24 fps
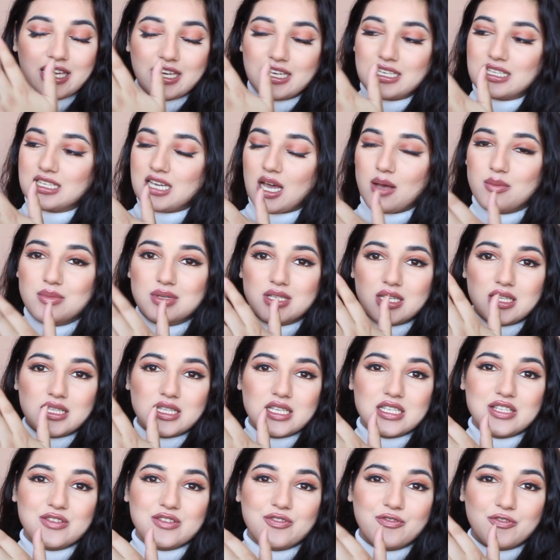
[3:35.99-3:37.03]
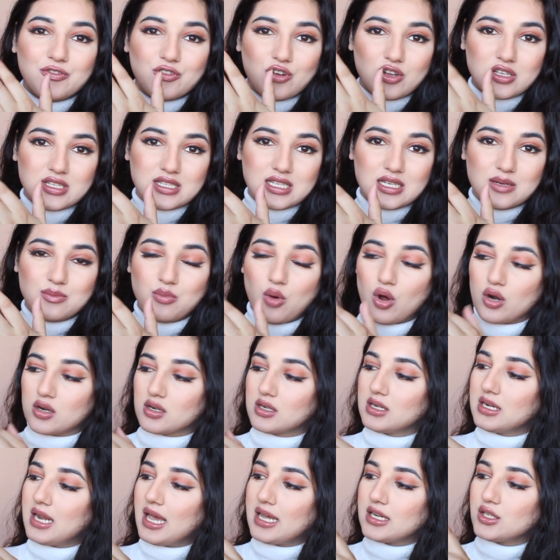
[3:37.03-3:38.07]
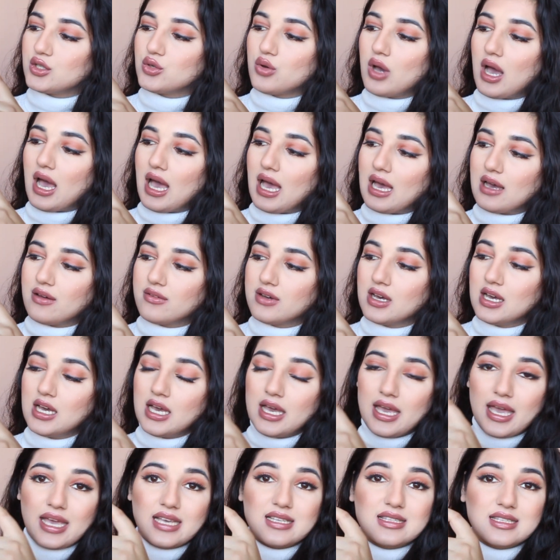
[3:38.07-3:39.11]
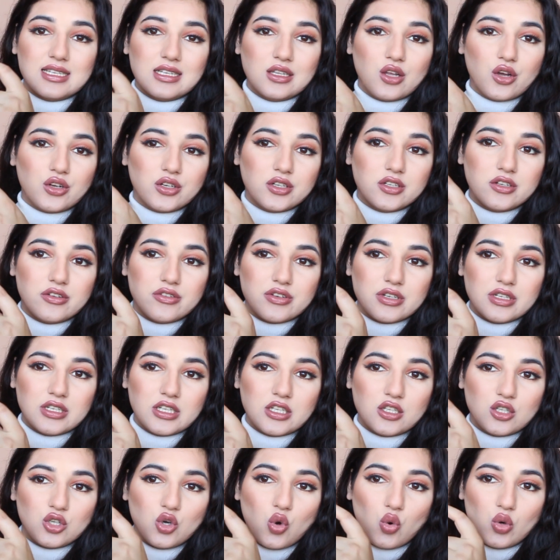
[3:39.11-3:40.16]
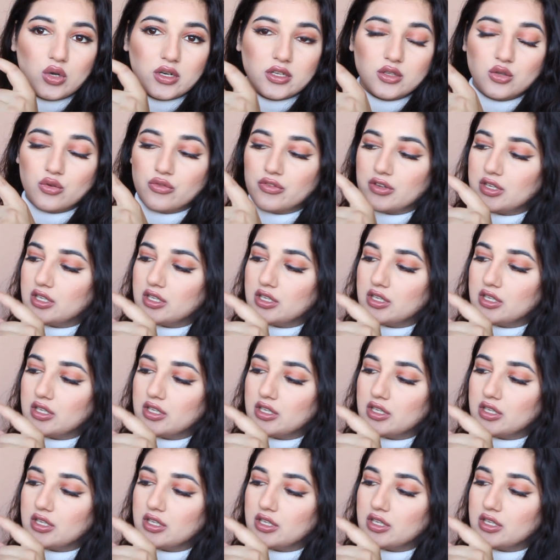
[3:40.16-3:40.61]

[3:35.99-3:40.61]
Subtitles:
It comes in this frosted bottle and you have Estee Lauder written in golden over